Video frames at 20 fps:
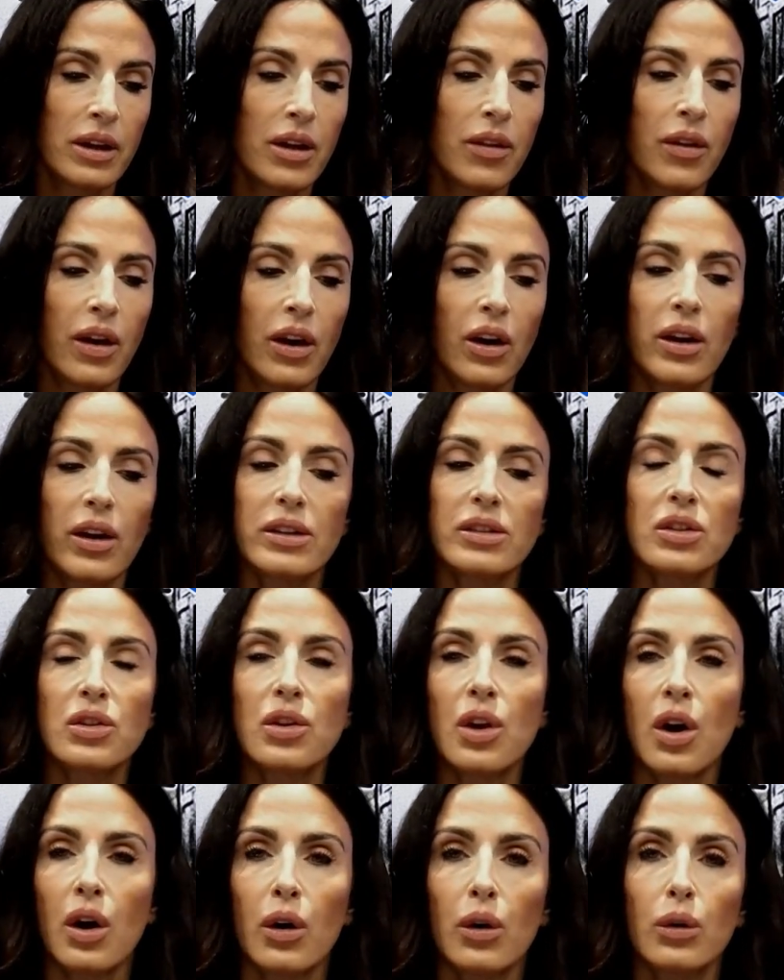there is
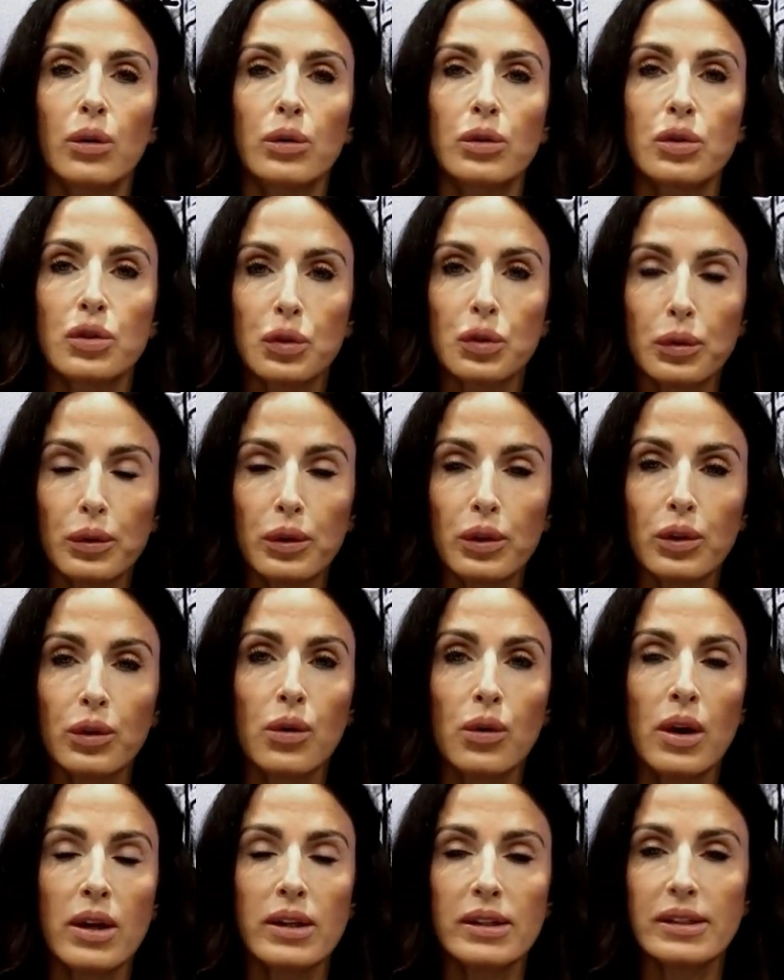no
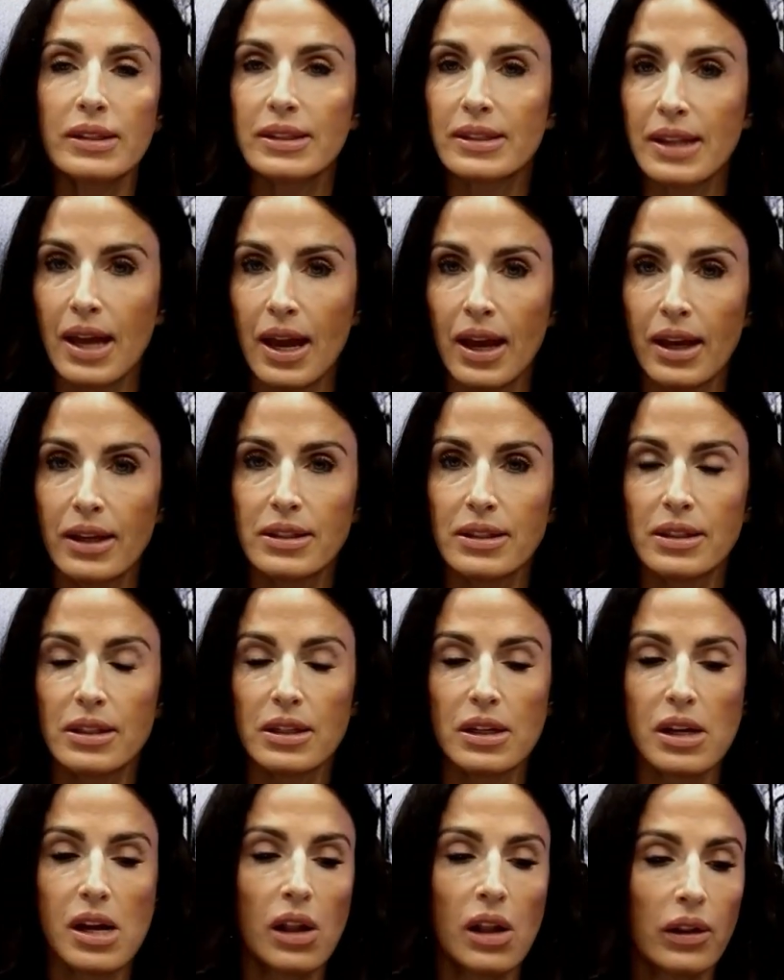true, set,
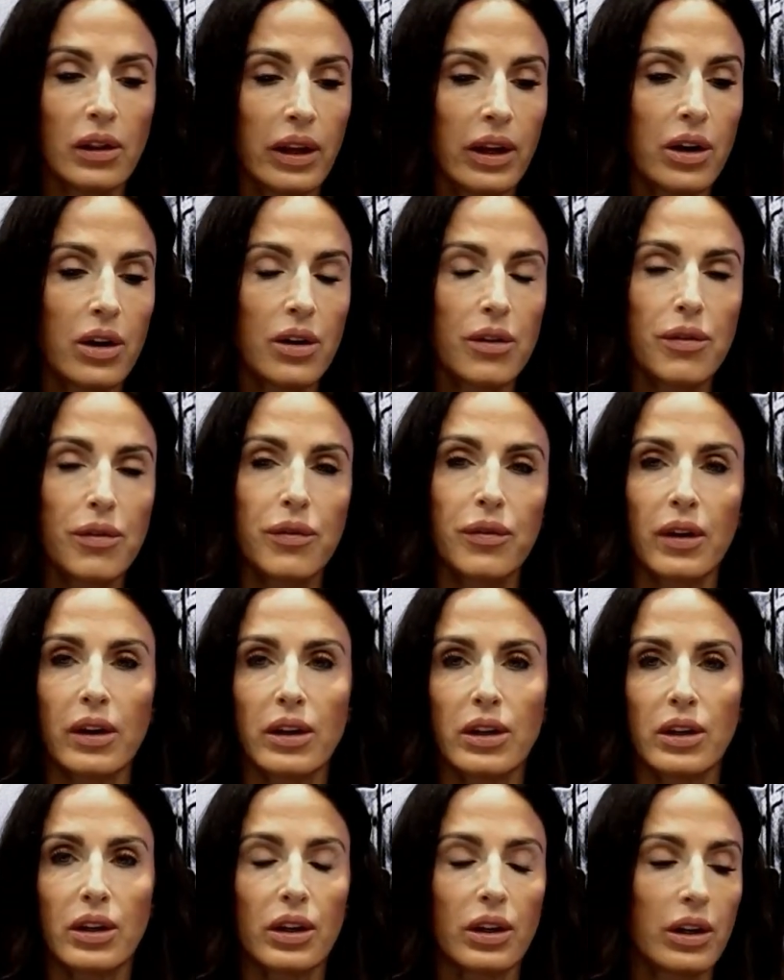clear
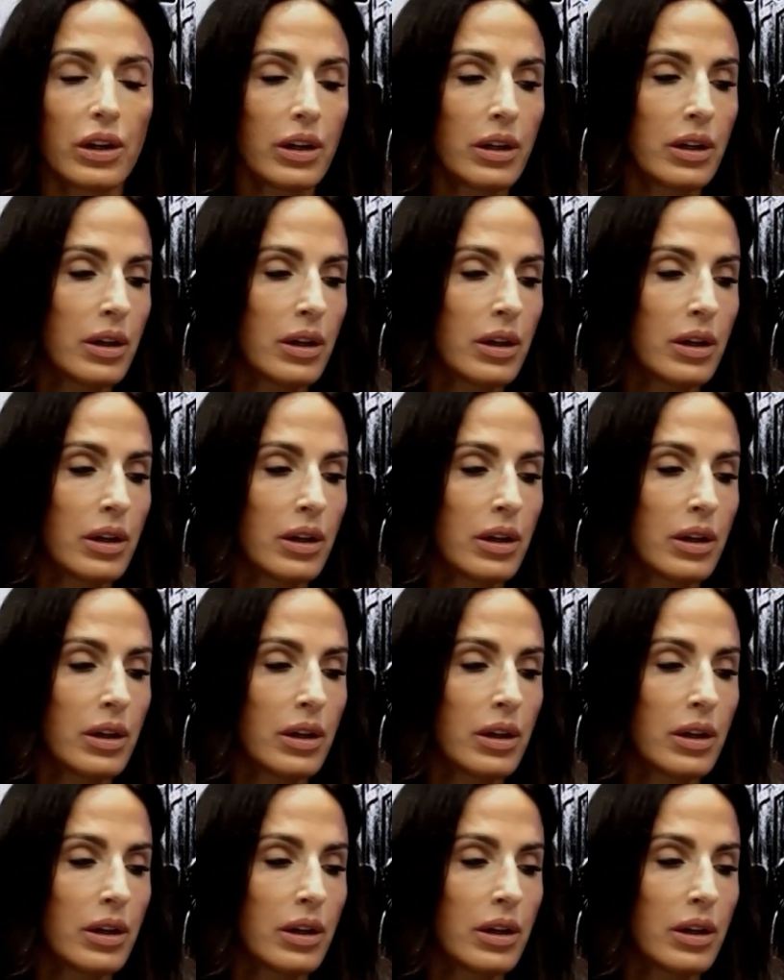figure